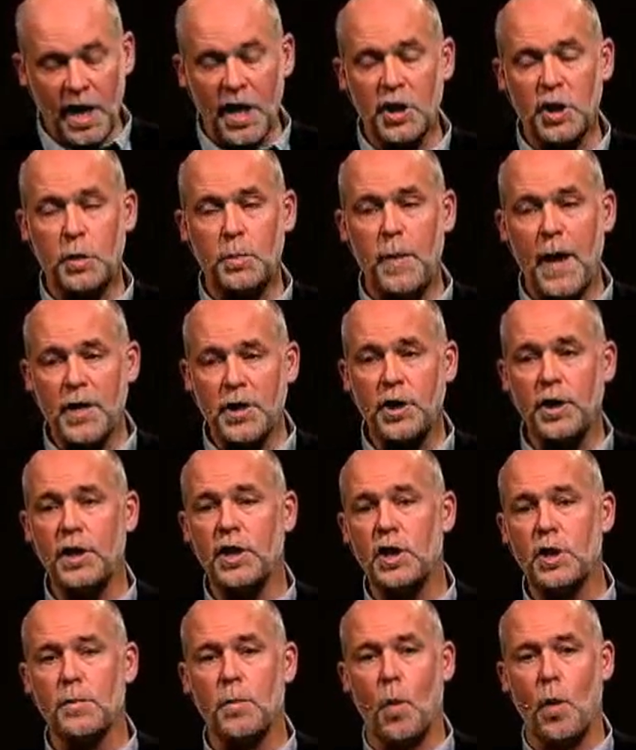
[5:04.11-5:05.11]
especially
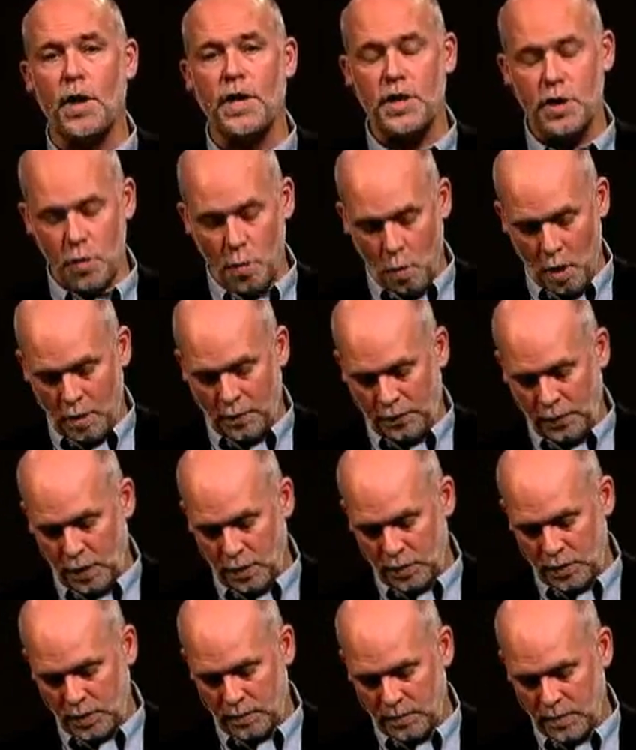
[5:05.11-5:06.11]
supporting new
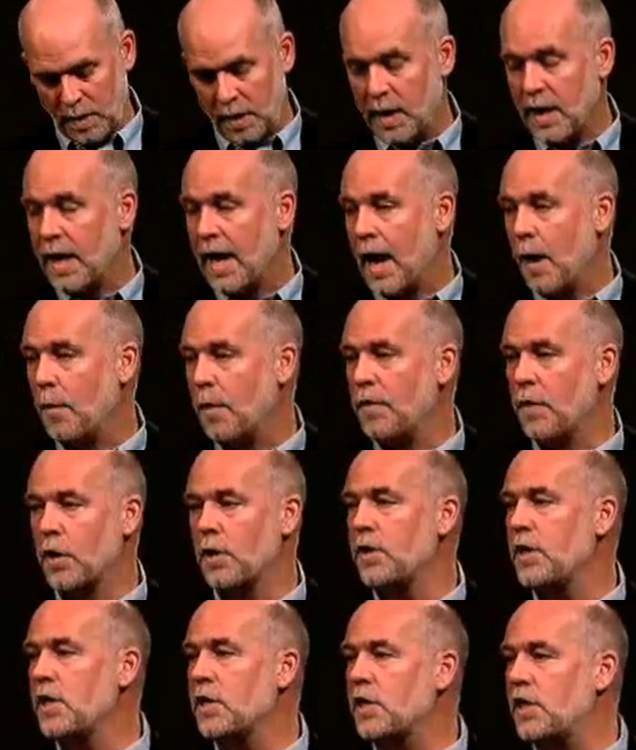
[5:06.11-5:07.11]
workflows. And we've
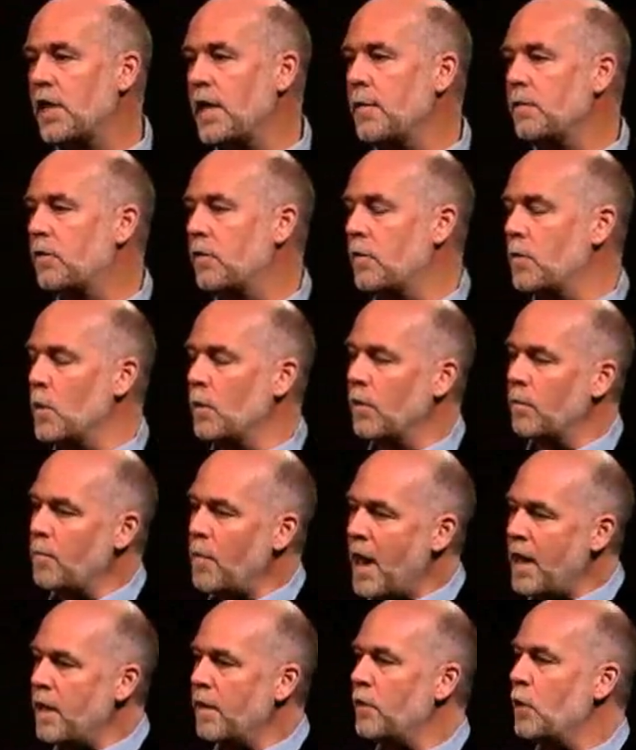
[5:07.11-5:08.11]
heard these themes from you.
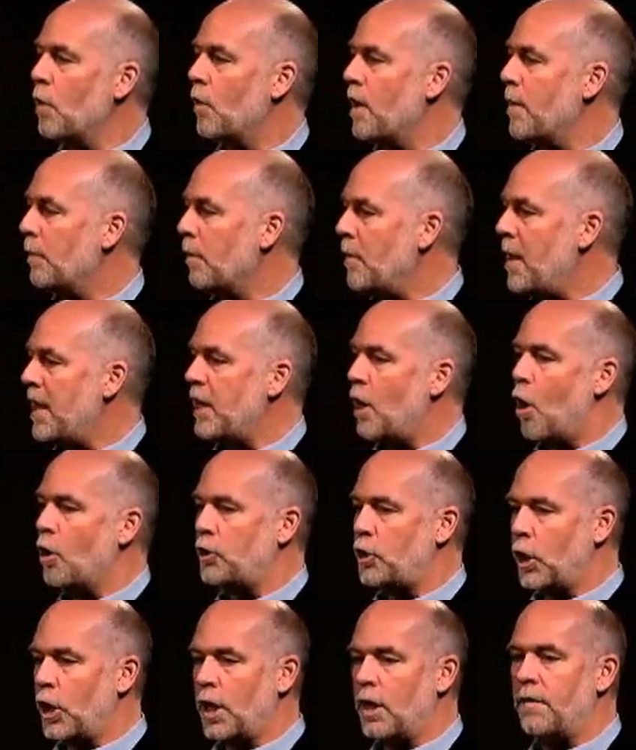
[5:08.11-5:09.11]
Many of you are implementing
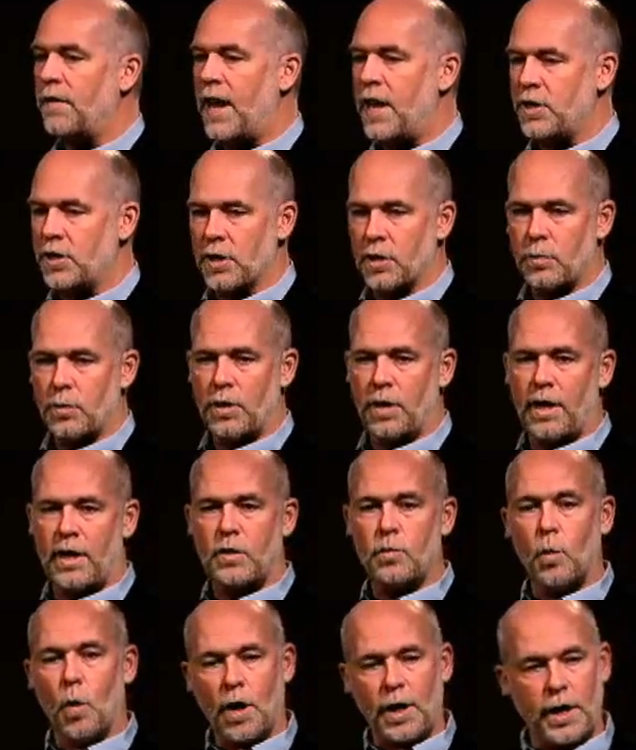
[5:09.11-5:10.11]
alternative agents, whether
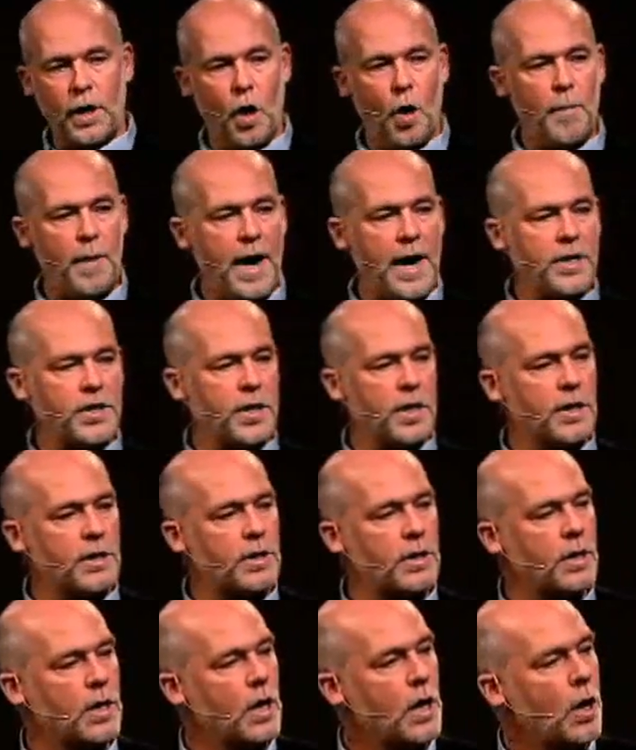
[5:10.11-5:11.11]
that's work-at-home
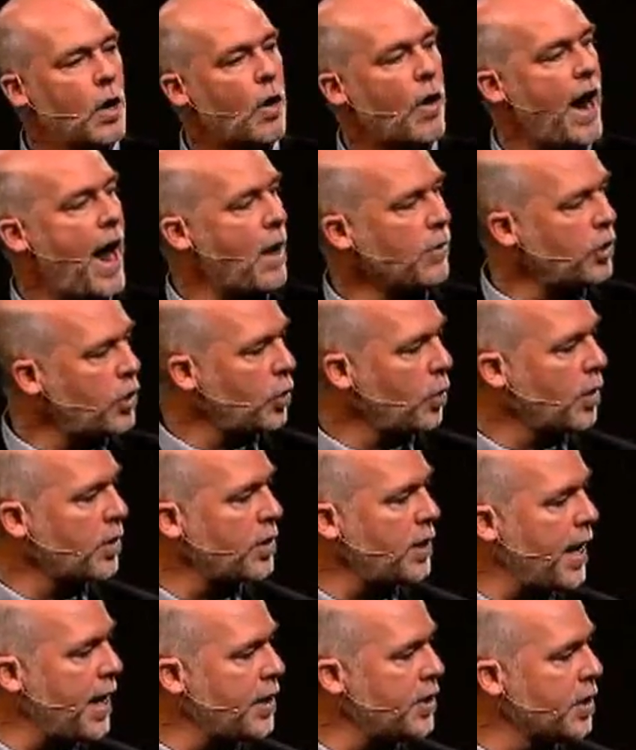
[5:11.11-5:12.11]
agents or
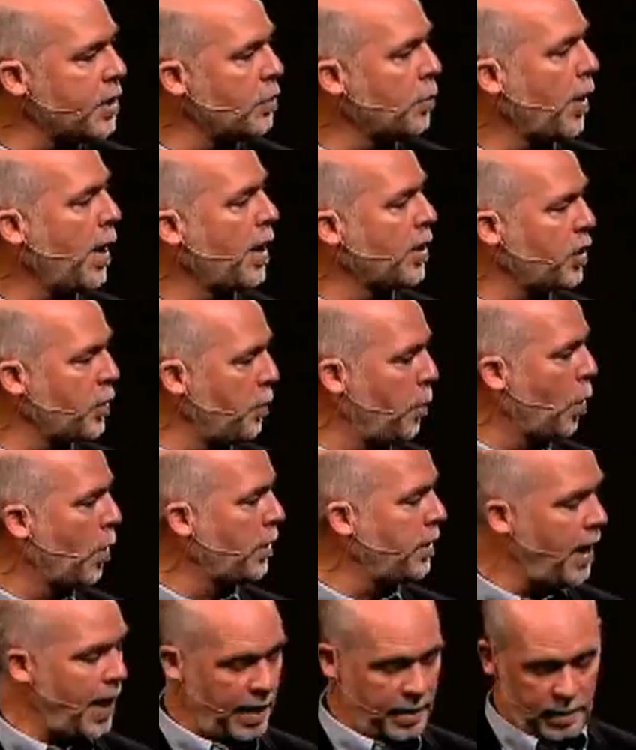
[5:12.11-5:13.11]
outsourced agents. We're going to
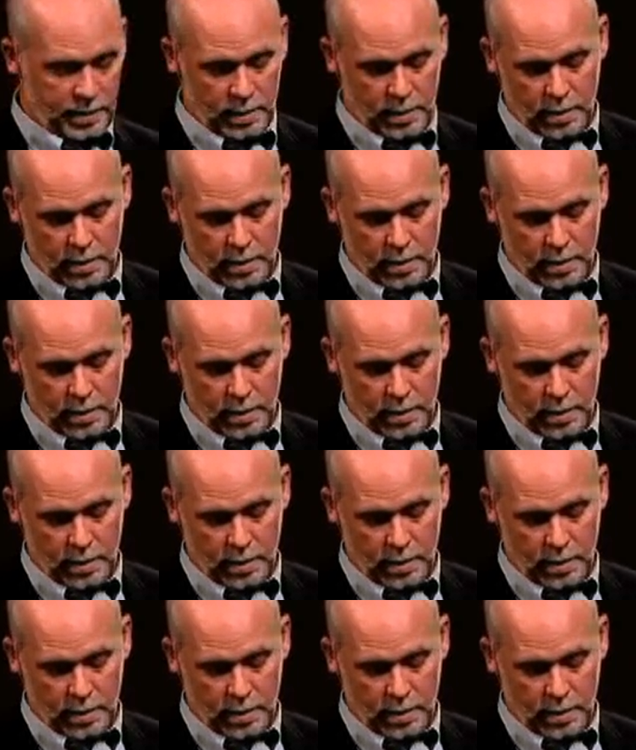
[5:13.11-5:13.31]
support that.